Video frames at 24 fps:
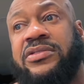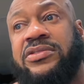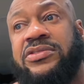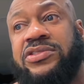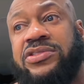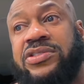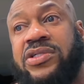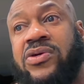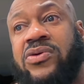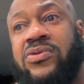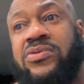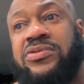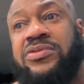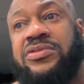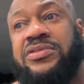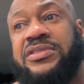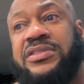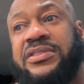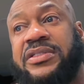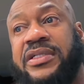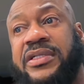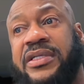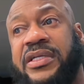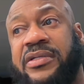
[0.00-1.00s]

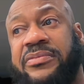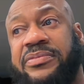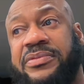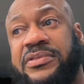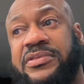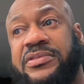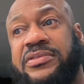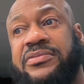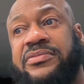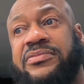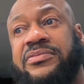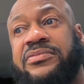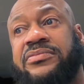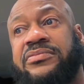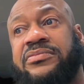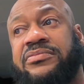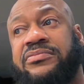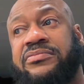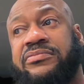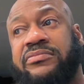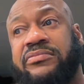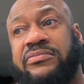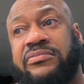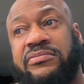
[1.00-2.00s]
shoulders, and hips
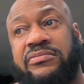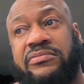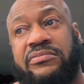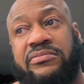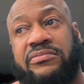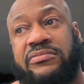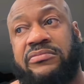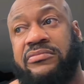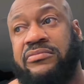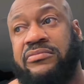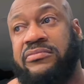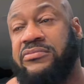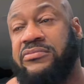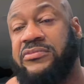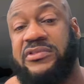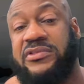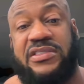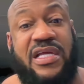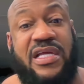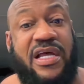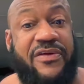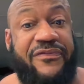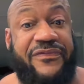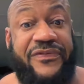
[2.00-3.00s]
was
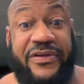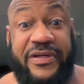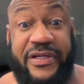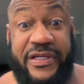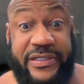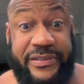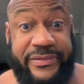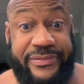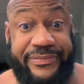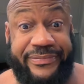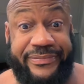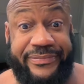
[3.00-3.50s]
not fun.